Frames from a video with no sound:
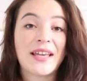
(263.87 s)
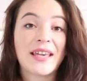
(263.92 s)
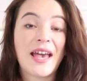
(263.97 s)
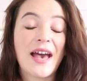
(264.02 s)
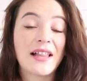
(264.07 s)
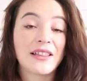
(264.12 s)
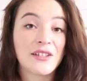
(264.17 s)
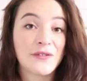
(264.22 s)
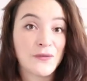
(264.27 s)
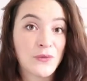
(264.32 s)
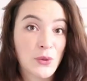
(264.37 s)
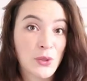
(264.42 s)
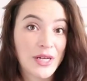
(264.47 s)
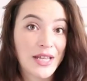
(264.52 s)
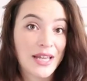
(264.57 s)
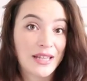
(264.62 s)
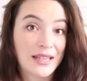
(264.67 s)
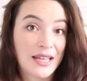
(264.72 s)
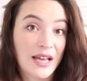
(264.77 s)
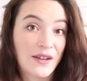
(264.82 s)
a
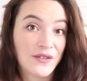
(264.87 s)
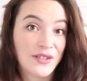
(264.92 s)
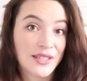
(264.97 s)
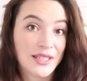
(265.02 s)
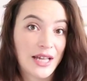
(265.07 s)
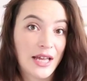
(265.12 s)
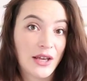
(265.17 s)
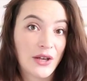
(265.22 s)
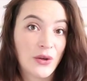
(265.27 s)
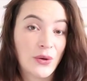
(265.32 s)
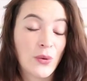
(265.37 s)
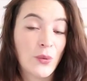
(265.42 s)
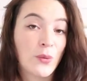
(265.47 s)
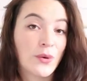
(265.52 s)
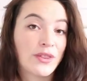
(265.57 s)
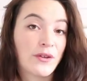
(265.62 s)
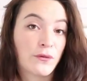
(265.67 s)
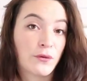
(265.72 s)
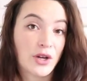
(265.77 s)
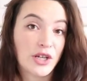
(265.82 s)
California lifestyle
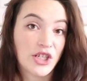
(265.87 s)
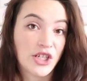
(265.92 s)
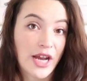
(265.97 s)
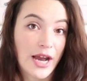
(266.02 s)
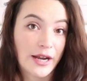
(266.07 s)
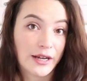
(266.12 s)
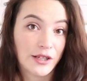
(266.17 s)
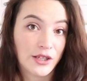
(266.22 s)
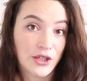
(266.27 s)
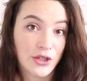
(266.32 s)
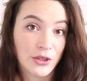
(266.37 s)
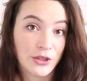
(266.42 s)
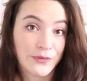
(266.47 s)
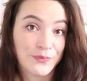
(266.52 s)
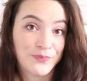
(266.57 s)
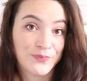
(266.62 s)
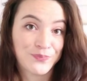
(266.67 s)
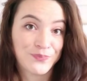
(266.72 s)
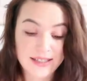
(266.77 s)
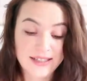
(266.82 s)
with a French attitude.
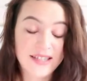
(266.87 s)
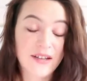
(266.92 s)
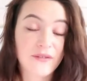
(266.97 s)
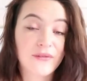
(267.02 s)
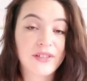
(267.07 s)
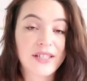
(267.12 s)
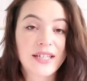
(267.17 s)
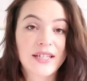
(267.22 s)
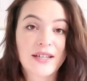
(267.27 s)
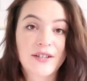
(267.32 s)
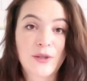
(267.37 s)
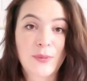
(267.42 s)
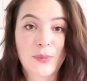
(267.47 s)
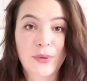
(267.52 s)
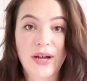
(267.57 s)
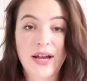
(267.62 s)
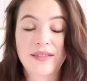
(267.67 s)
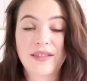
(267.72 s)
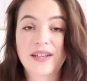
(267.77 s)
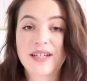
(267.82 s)
It's definitely another
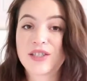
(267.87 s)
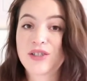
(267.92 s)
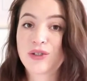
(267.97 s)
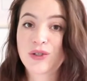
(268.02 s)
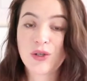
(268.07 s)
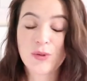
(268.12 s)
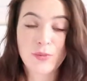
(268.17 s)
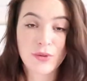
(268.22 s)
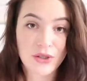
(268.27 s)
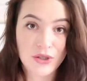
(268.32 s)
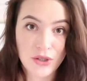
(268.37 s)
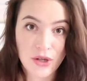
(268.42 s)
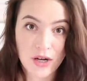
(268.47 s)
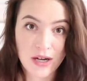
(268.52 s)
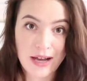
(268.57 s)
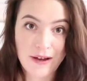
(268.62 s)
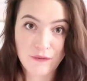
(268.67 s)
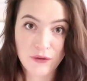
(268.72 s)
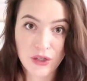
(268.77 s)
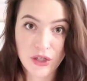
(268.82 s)
brand that is super
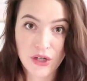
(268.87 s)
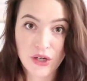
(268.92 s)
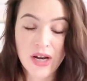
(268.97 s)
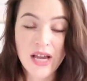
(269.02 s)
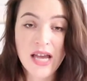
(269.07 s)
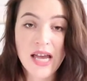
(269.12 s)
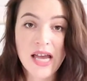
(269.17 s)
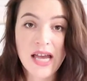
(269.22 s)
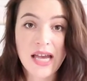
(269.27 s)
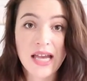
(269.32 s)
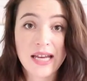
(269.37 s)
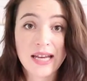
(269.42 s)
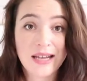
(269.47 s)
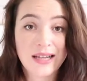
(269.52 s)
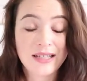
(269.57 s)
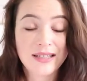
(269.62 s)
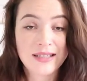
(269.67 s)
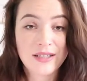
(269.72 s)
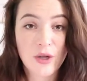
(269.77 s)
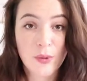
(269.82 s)
sought after and it
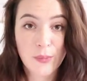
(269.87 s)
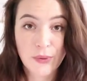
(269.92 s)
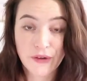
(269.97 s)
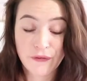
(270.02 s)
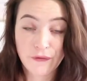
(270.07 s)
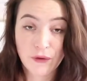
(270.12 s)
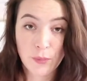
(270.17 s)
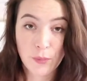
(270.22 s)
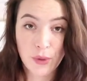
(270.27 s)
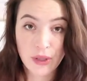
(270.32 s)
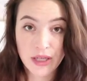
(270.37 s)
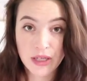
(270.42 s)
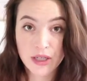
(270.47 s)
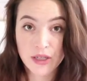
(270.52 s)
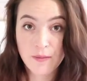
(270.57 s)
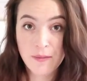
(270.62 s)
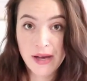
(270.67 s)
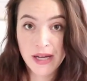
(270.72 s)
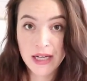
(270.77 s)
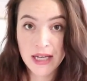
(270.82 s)
can sell per, for pretty
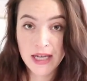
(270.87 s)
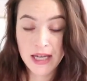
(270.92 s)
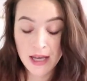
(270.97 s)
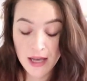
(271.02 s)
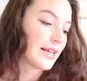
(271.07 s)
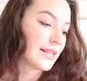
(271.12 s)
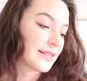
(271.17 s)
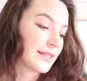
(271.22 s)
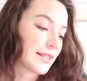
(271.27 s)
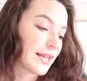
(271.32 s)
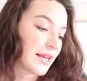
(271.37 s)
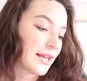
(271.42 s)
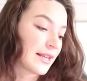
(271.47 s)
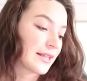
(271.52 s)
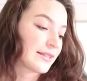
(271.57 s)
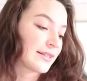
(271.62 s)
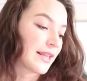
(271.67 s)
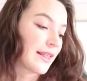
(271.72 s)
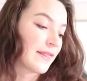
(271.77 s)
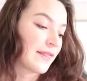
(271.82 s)
good money. It
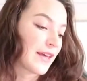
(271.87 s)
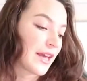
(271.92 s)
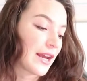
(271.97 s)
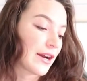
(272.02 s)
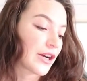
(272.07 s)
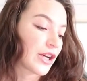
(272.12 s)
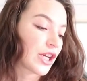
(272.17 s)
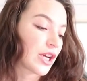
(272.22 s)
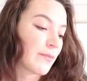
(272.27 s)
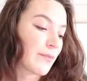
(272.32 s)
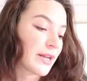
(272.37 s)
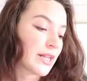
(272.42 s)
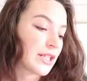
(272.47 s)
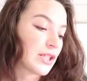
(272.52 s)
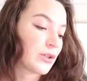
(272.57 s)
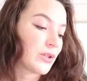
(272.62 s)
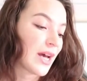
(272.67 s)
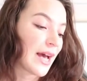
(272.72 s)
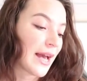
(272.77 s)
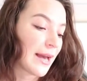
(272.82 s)
says they are committed
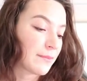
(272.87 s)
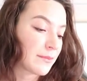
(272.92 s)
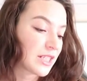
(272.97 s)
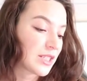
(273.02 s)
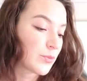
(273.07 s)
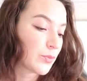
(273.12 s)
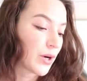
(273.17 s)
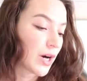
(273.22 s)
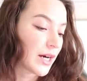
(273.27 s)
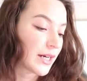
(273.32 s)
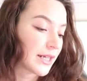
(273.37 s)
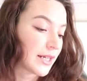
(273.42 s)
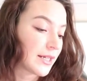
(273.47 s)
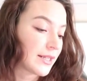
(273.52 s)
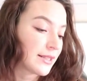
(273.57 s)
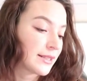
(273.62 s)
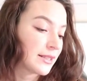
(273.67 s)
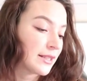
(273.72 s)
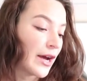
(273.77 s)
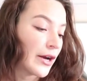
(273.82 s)
to timeless
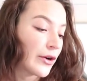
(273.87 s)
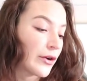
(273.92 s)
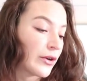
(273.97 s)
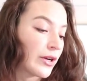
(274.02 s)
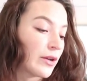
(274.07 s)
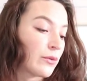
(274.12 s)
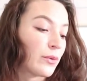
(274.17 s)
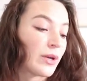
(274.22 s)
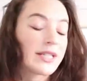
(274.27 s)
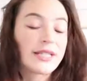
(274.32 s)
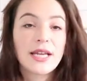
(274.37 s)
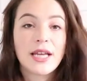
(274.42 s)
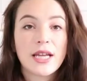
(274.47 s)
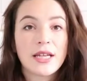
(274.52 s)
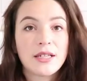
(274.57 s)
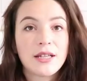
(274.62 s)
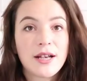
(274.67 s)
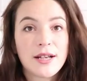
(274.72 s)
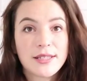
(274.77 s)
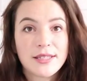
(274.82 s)
products that earn and
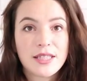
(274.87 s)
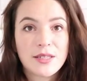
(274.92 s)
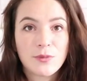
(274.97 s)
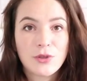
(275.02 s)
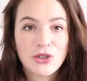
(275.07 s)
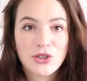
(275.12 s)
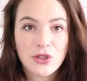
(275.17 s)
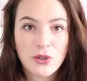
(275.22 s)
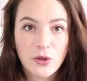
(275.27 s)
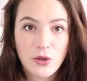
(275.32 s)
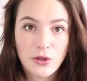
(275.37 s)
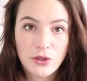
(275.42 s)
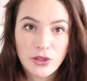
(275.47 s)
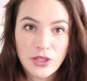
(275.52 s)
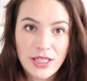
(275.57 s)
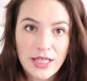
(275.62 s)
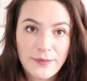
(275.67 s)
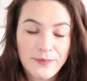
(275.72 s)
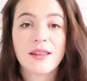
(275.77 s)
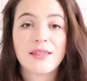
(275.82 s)
retain customers'
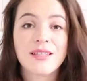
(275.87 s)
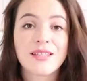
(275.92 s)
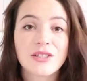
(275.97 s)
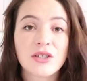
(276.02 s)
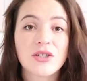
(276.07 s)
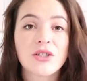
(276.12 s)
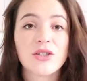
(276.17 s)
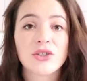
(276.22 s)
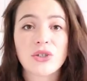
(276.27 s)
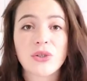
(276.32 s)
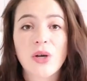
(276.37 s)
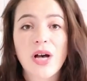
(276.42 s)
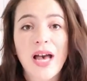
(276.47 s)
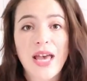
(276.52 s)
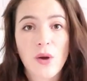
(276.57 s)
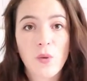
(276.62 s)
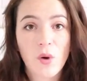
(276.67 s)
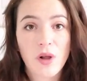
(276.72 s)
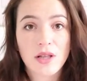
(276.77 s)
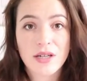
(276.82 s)
loyalty. And these are also
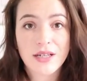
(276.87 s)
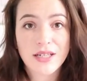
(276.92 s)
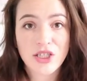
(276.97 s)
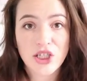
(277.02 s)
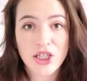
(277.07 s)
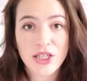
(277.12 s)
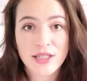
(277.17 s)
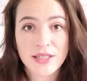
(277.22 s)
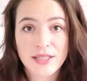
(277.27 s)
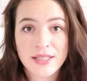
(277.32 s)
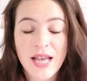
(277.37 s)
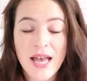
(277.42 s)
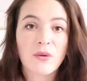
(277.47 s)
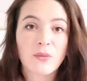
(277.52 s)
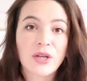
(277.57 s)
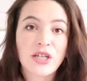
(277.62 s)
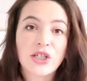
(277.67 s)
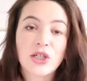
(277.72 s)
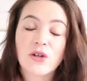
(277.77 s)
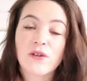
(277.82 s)
high quality jeans
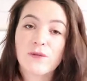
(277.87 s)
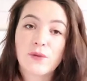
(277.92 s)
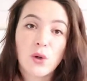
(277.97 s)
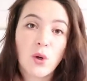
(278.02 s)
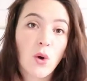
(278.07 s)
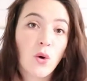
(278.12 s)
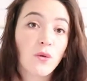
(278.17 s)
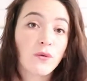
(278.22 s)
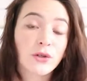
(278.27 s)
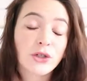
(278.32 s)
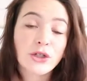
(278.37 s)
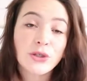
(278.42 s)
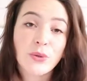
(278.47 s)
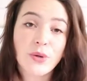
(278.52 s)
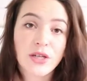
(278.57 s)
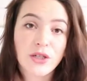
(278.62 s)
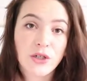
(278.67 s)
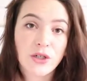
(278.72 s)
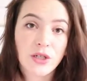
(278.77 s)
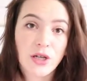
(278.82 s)
that retail for over
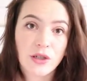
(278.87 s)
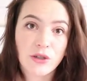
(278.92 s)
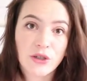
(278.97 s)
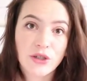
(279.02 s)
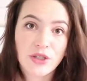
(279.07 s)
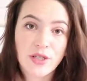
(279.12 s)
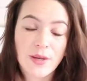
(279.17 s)
$200